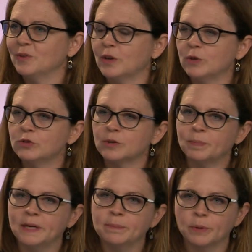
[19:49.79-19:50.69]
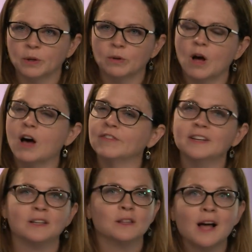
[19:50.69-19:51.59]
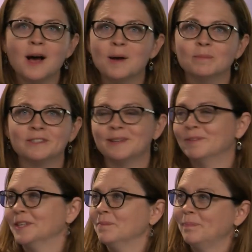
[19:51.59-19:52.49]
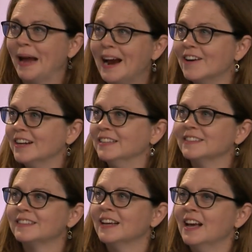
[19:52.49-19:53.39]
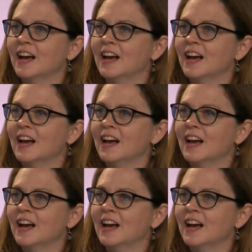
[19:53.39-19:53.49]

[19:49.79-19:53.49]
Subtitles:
those are people, often alums, some of them parents